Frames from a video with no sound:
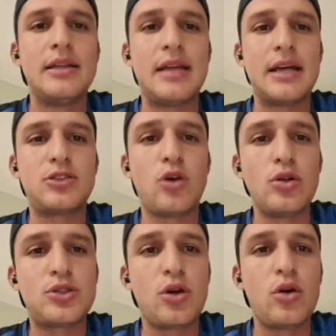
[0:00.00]
That's
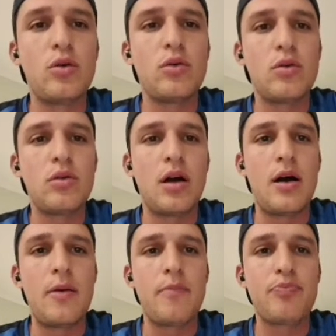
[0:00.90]
also,
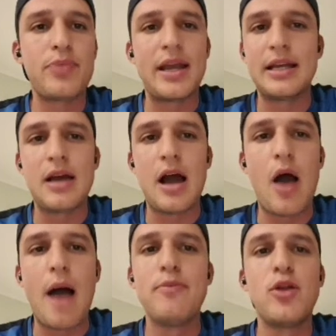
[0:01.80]
I'm